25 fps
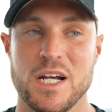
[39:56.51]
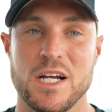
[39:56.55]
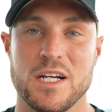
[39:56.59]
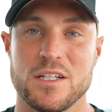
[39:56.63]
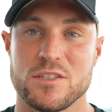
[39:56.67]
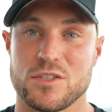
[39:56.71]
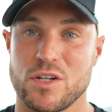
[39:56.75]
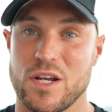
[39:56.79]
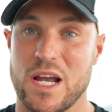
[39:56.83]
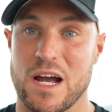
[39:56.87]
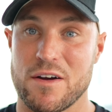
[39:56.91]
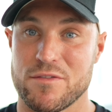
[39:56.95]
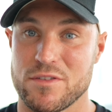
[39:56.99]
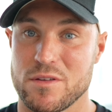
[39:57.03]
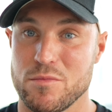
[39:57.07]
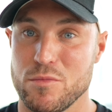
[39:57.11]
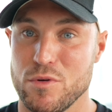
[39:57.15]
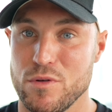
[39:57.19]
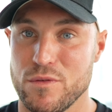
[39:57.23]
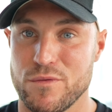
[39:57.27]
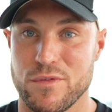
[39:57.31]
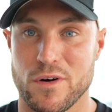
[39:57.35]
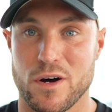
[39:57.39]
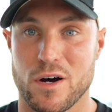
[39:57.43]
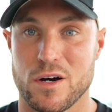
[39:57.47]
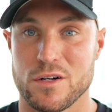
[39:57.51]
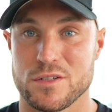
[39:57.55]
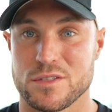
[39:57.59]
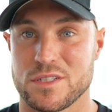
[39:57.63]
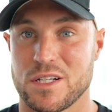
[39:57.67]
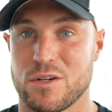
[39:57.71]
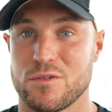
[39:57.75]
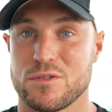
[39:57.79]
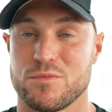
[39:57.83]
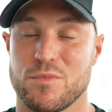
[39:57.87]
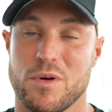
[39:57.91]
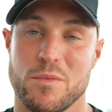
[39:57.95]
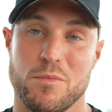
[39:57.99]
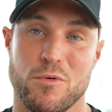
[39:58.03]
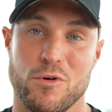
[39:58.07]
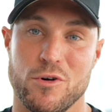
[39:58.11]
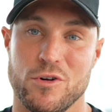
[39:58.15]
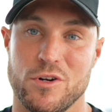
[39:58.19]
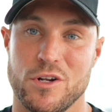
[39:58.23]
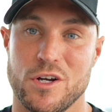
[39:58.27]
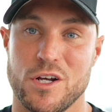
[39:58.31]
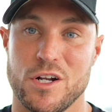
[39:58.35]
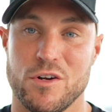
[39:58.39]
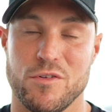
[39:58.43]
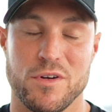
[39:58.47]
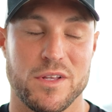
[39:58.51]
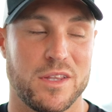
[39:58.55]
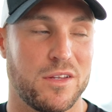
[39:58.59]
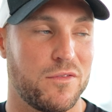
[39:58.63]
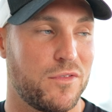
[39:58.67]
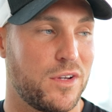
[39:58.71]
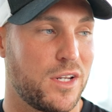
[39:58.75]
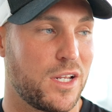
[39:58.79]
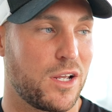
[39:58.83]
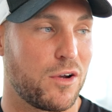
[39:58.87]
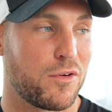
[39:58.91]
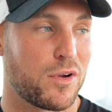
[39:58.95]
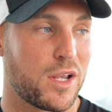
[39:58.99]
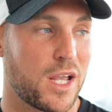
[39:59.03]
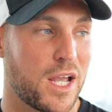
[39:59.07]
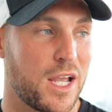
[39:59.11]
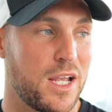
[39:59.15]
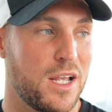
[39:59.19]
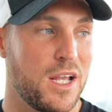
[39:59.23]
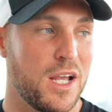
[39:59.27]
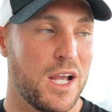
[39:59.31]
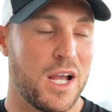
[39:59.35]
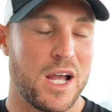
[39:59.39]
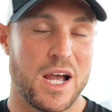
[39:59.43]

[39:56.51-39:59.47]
So you have to move fast. That was my point earlier in the video, okay?